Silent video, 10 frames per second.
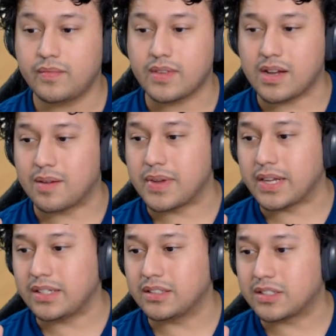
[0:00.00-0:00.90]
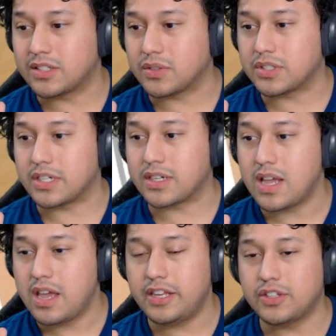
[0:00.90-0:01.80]
Oh man, he looks so sick.
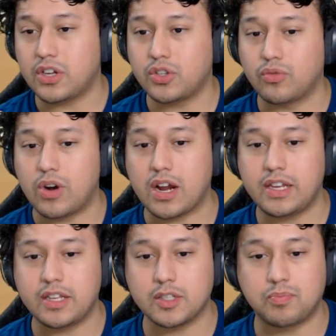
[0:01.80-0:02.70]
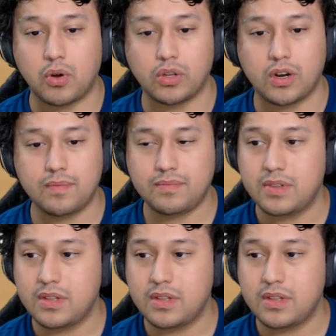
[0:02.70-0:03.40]
He's also rocking his polearm.